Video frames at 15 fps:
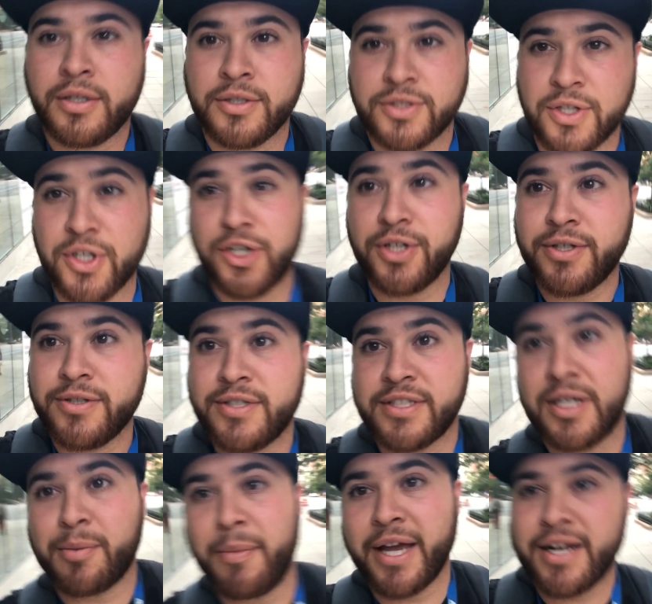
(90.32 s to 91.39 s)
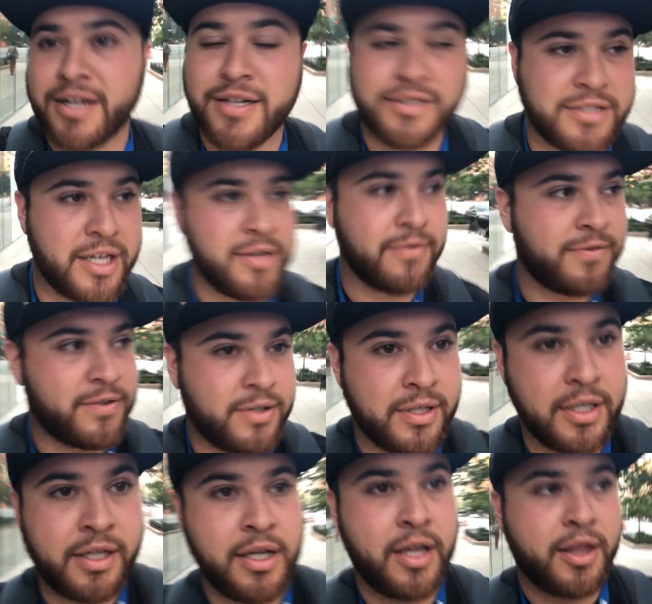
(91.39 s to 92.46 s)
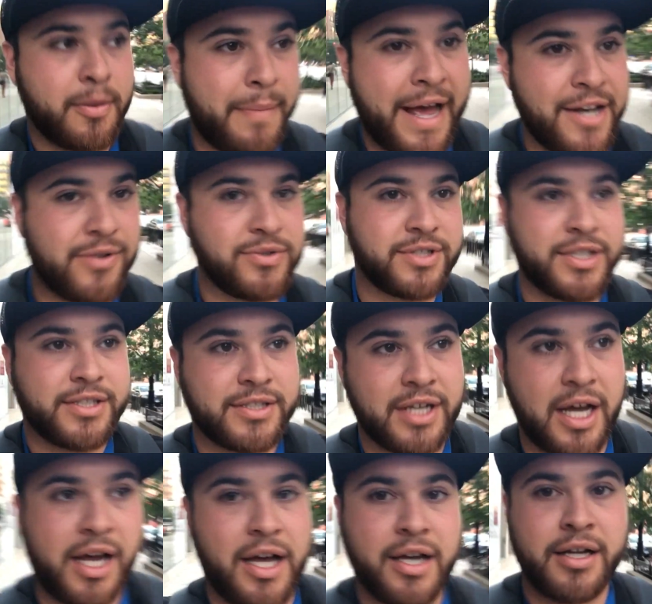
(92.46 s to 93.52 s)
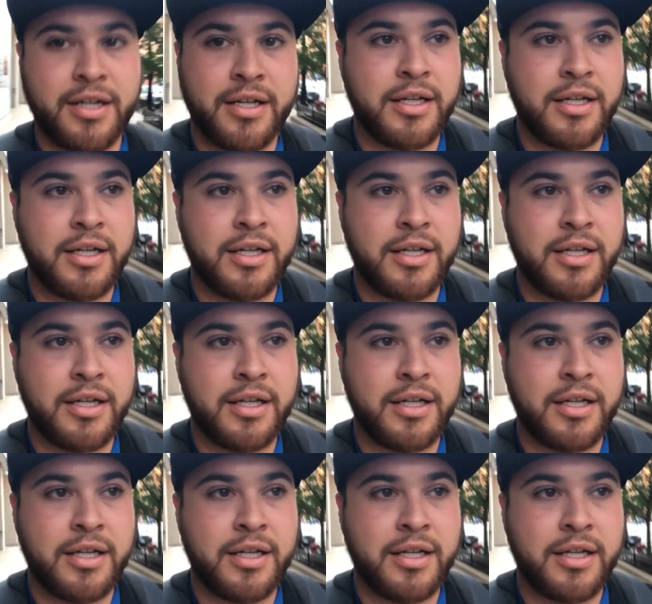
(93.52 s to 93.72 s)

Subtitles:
So the good news is I made it here safe. The bad news is I